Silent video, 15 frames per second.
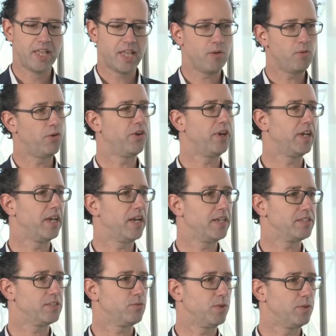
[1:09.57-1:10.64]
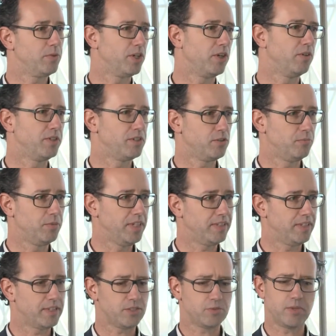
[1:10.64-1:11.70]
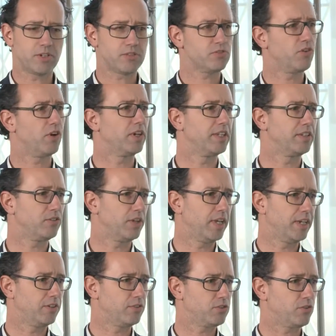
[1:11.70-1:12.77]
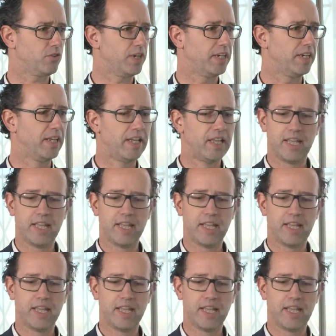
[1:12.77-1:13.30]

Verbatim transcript: and we realized when we go into meetings, we are struggling to get on screen.